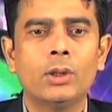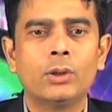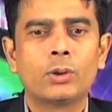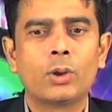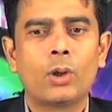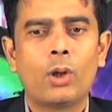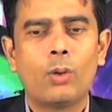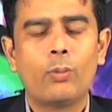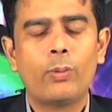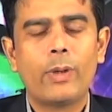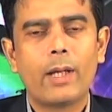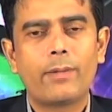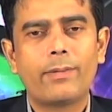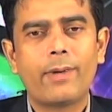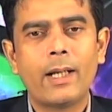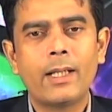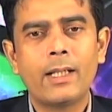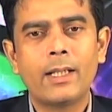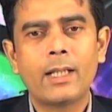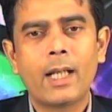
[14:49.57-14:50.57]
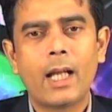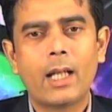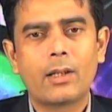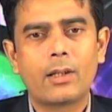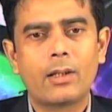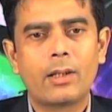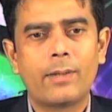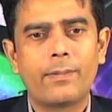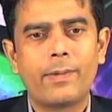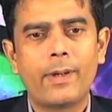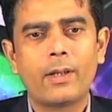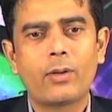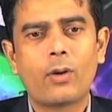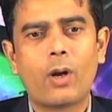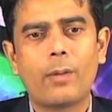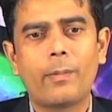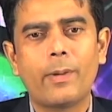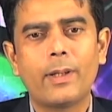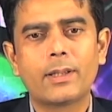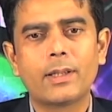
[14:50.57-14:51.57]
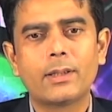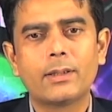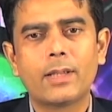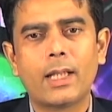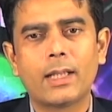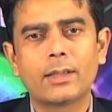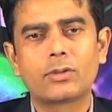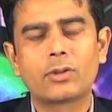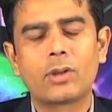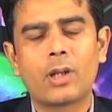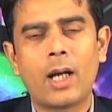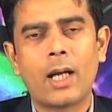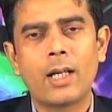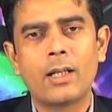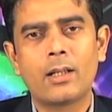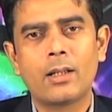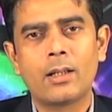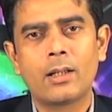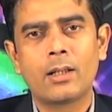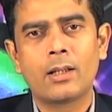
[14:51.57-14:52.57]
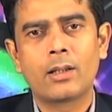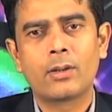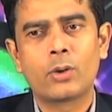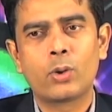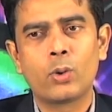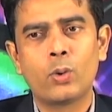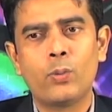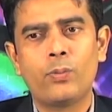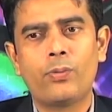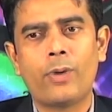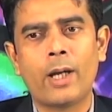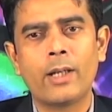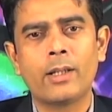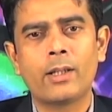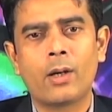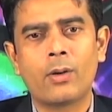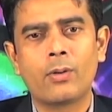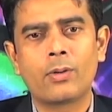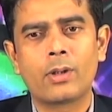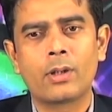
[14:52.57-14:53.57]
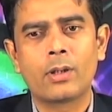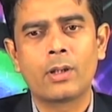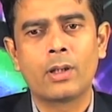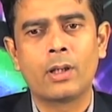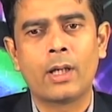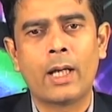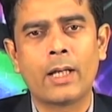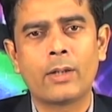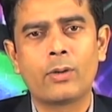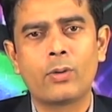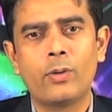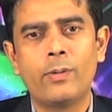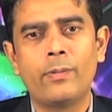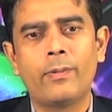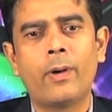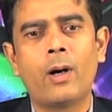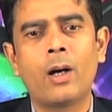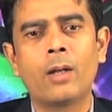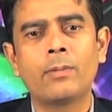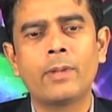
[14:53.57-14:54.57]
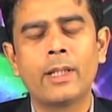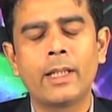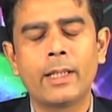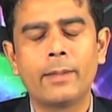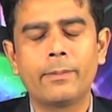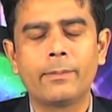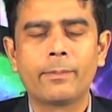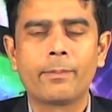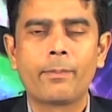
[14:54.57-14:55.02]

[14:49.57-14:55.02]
So we are finding that different conventions has tried to find out and to evolve a